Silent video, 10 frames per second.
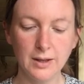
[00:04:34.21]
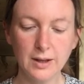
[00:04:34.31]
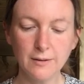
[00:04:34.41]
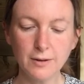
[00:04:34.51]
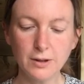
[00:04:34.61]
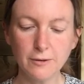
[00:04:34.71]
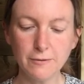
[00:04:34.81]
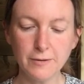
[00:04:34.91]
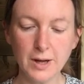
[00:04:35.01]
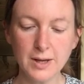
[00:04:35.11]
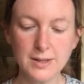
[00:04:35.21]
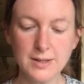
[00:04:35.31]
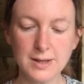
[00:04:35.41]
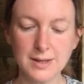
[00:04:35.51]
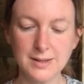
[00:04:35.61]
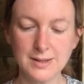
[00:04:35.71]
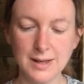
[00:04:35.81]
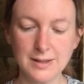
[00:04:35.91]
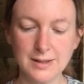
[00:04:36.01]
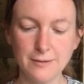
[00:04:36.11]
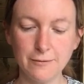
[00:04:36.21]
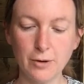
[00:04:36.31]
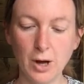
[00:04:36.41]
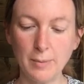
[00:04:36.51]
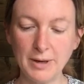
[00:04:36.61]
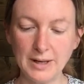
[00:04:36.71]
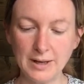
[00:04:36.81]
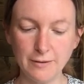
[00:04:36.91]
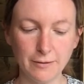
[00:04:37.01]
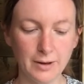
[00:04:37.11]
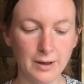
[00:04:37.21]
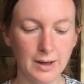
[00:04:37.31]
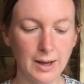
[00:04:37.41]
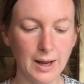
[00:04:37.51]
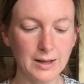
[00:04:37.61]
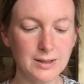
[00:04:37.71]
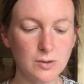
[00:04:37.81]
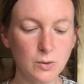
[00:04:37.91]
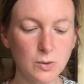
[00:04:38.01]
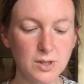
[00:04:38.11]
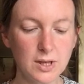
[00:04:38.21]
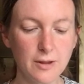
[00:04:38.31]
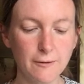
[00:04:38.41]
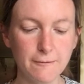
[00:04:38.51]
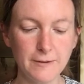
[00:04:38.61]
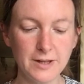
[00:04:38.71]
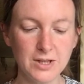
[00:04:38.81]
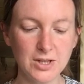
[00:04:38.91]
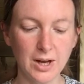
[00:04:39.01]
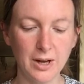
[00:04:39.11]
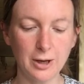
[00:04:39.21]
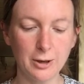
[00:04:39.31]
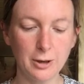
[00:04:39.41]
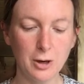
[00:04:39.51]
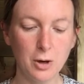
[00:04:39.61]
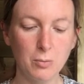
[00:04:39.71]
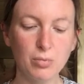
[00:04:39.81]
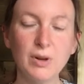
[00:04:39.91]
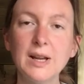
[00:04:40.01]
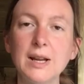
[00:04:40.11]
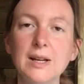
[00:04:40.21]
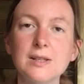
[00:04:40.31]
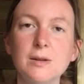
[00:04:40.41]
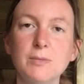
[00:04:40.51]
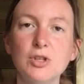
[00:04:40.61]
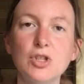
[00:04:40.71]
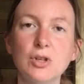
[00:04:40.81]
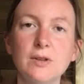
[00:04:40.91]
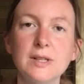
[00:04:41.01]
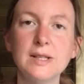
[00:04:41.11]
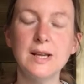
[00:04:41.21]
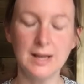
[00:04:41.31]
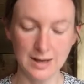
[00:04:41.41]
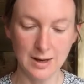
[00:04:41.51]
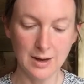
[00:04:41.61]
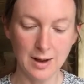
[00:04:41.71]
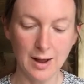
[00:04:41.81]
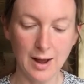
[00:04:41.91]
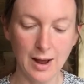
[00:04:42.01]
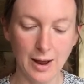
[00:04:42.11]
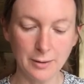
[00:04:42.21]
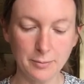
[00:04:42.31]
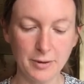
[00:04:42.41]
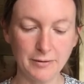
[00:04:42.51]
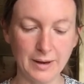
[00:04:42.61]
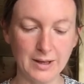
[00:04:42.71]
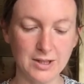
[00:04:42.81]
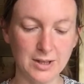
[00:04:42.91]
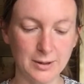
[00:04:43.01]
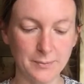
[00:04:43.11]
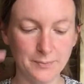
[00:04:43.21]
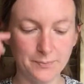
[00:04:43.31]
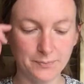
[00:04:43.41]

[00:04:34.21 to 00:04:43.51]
giving the first incentive for our belief and is also the finisher, bringing it to maturity and perfection.